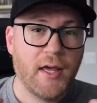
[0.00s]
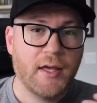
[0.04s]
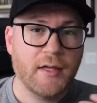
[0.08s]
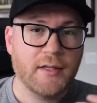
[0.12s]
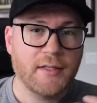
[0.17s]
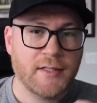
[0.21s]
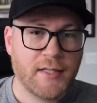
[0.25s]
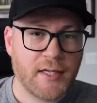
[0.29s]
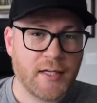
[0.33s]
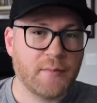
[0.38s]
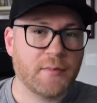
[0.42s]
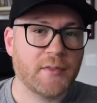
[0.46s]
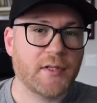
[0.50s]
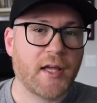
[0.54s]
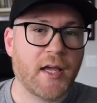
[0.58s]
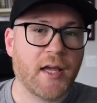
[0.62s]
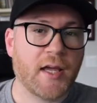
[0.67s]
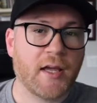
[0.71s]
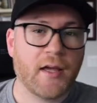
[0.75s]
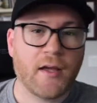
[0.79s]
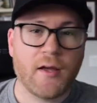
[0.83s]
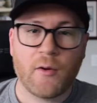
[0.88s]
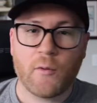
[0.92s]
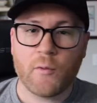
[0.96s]
seems
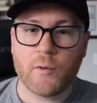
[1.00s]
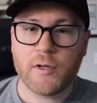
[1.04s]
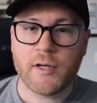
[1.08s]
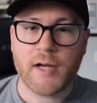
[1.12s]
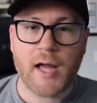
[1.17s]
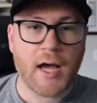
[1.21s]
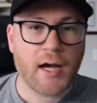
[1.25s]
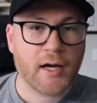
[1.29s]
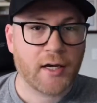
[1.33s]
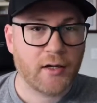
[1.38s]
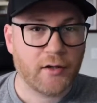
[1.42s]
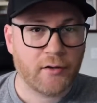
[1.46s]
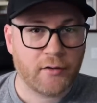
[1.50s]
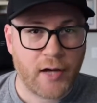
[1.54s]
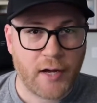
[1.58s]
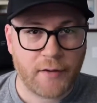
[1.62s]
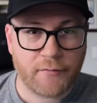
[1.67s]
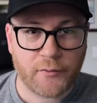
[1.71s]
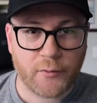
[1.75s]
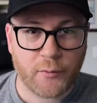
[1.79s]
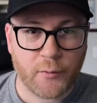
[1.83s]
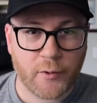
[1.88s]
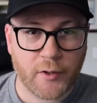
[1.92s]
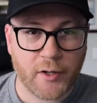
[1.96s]
like we're not going to have
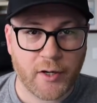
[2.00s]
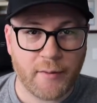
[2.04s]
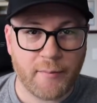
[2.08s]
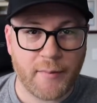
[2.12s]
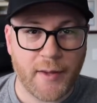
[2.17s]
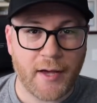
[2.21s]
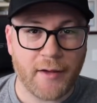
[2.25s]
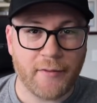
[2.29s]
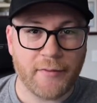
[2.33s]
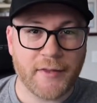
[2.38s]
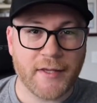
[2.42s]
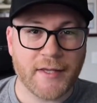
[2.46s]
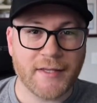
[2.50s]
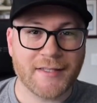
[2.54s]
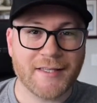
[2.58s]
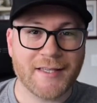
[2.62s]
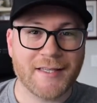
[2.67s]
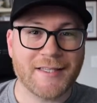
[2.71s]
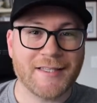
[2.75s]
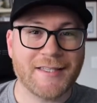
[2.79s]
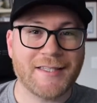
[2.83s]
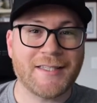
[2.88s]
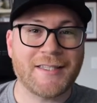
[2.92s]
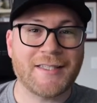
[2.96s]
to worry about these
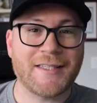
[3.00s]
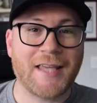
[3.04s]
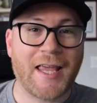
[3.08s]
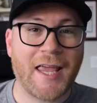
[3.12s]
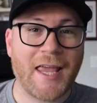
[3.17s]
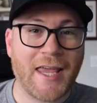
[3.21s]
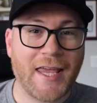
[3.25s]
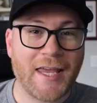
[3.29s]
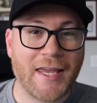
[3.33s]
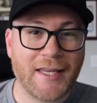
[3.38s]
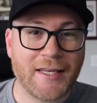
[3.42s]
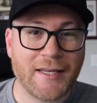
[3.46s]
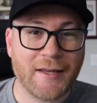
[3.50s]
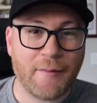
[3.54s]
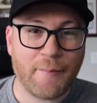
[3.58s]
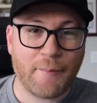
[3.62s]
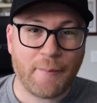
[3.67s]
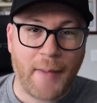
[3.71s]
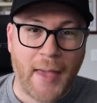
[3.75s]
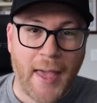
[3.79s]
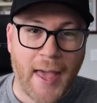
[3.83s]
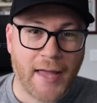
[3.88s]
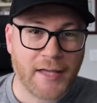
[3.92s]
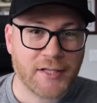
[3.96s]
insane
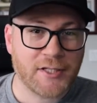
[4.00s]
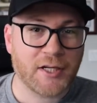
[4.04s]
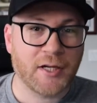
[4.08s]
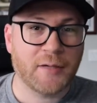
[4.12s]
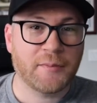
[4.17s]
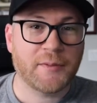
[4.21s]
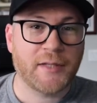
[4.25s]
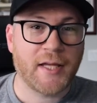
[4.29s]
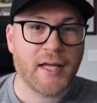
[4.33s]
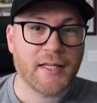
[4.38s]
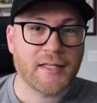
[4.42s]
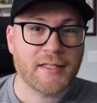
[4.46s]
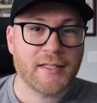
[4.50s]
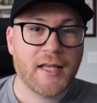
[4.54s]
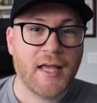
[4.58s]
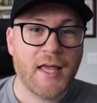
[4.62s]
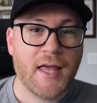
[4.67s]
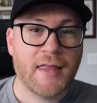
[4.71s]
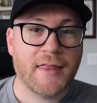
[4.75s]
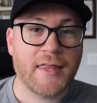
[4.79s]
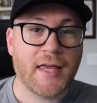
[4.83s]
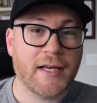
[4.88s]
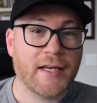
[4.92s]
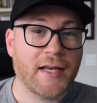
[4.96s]
patch updates
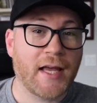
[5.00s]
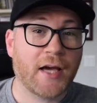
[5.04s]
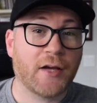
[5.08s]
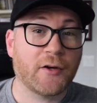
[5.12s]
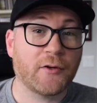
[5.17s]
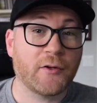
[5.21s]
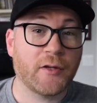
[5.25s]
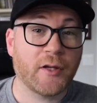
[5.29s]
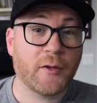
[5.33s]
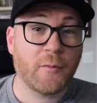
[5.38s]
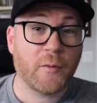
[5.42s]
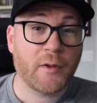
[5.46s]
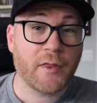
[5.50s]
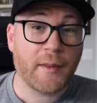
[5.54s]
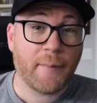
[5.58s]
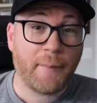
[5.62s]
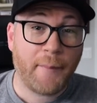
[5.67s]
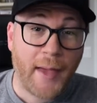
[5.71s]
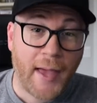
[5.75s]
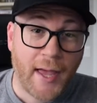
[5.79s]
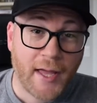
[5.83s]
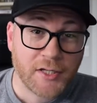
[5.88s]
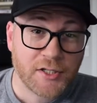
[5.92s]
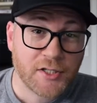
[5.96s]
that not only when the
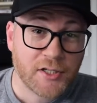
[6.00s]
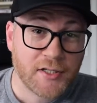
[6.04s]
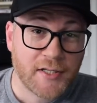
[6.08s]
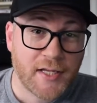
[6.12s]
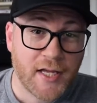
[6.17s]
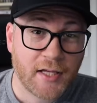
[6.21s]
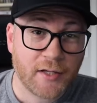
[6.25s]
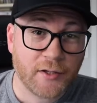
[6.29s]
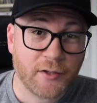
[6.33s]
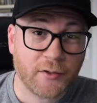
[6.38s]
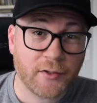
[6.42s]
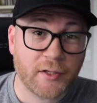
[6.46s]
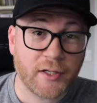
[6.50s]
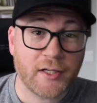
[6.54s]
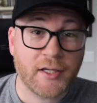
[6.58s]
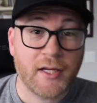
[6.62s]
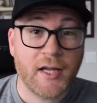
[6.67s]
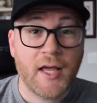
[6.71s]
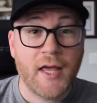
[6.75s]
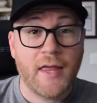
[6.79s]
patch is downloaded,